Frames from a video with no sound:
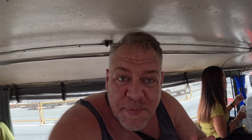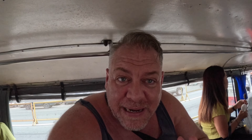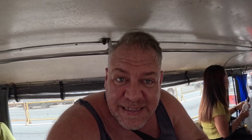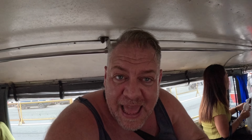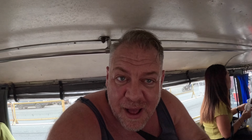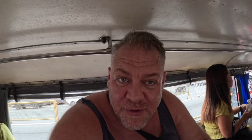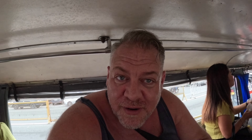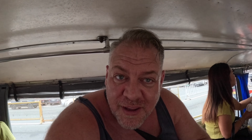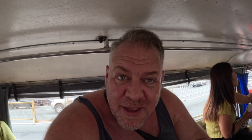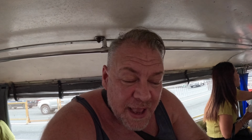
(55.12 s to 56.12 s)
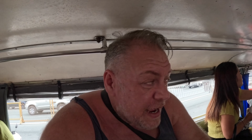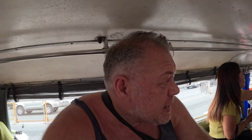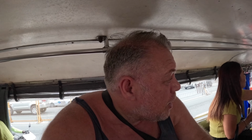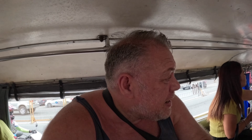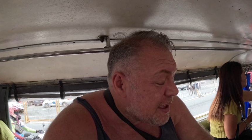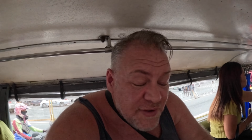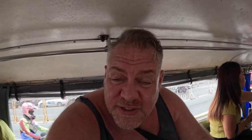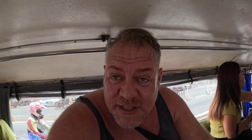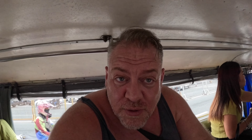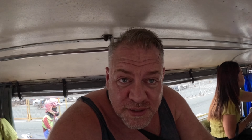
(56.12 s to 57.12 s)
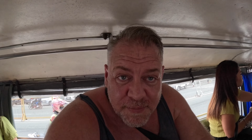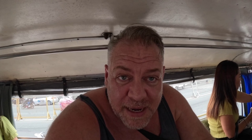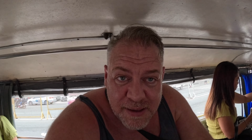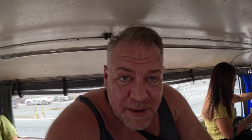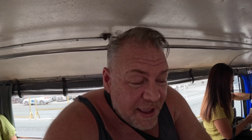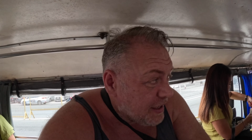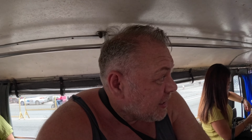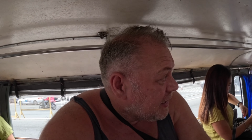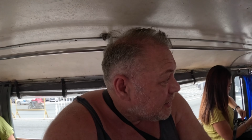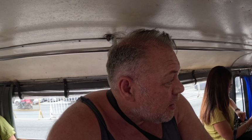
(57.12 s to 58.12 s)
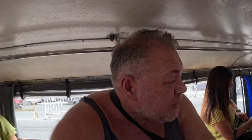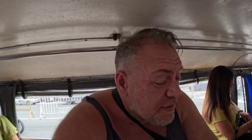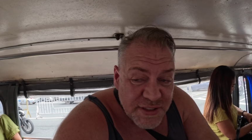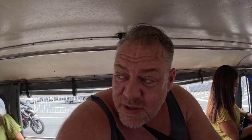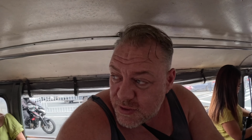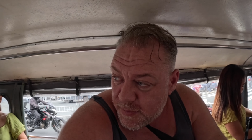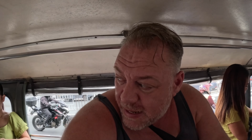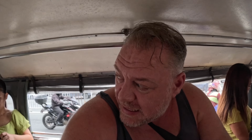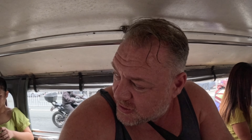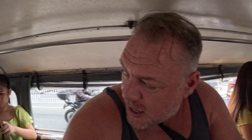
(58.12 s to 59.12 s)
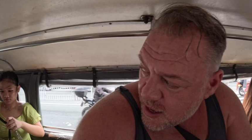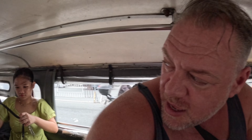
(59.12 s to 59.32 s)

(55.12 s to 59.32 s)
back down, and no one ever steals the money, mate. No one ever steals the money. So,